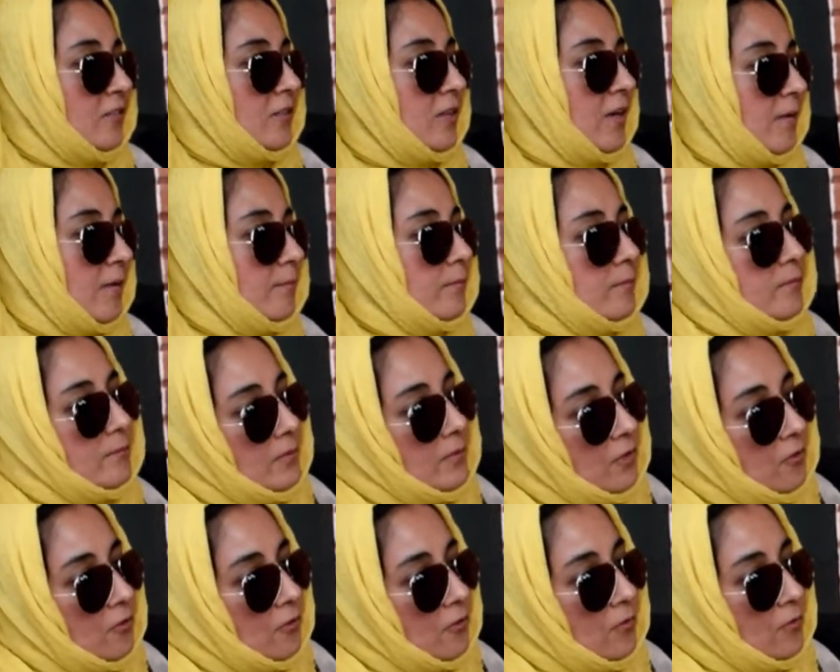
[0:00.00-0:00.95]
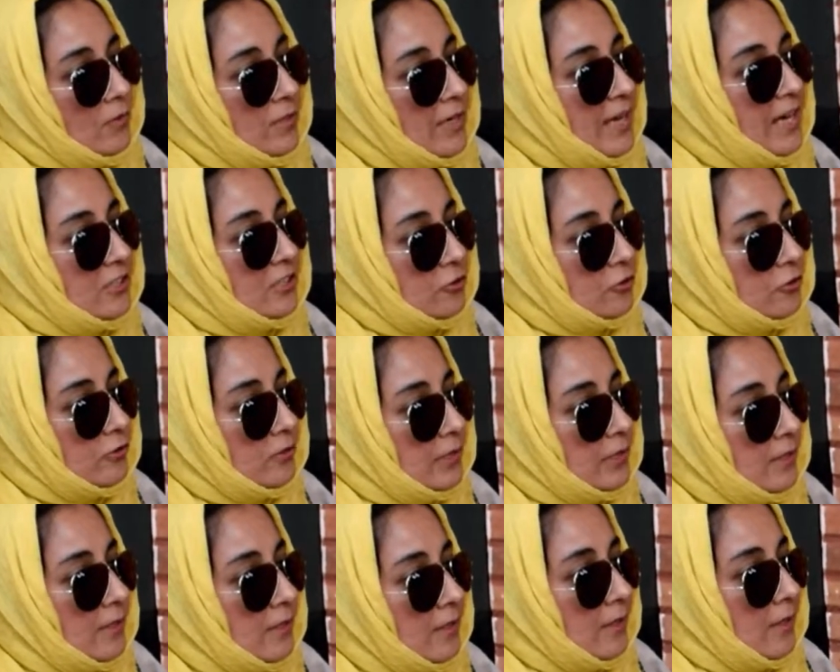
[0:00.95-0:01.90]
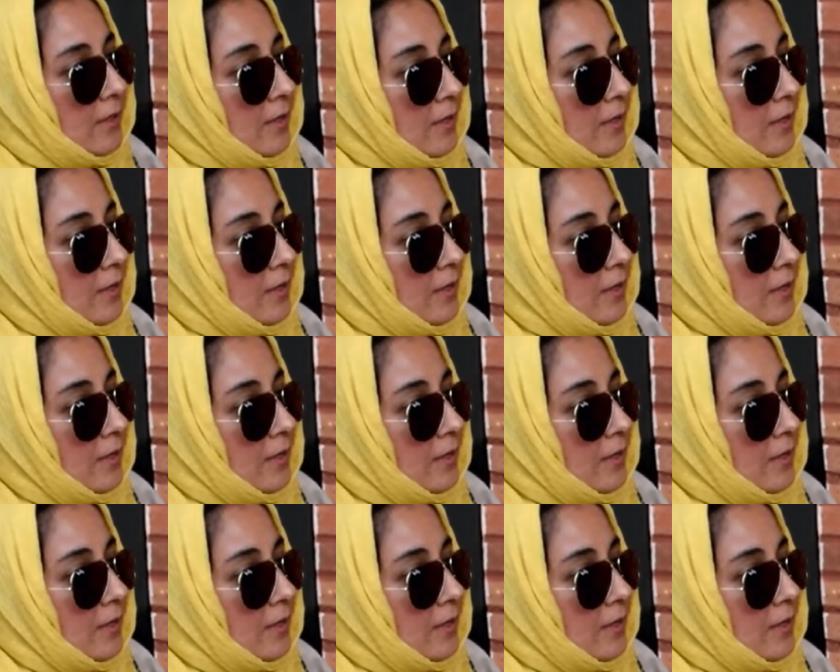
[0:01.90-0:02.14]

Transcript: And it has to come, naturally.